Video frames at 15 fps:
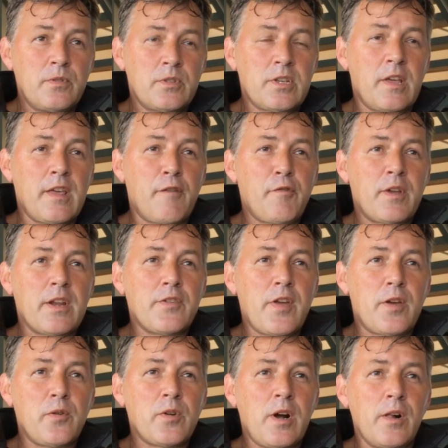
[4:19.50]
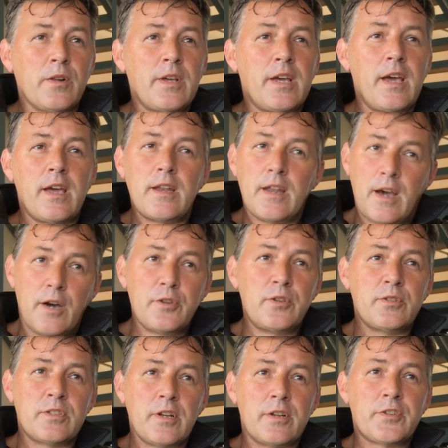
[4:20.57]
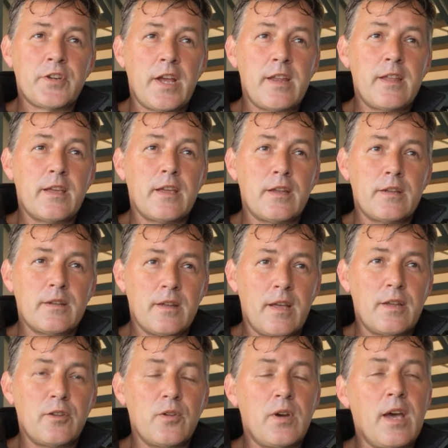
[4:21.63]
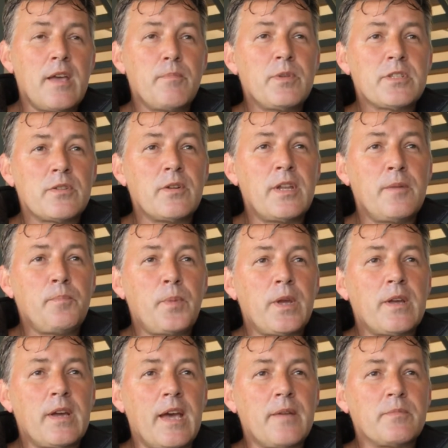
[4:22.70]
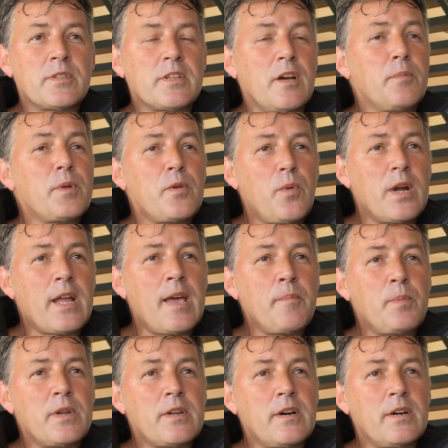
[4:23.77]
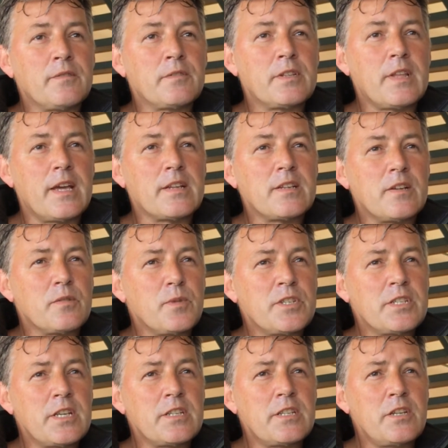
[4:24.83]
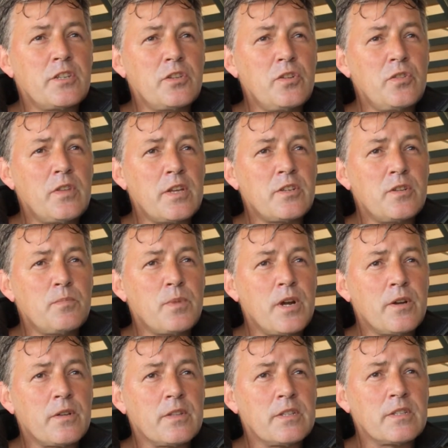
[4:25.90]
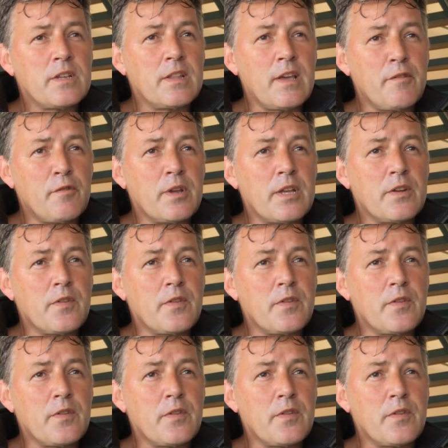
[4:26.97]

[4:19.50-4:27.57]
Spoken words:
South African record holder, and now you start training, and your aim is Olympic Games. Tell me what happened after that. So it was 62 that you broke the South African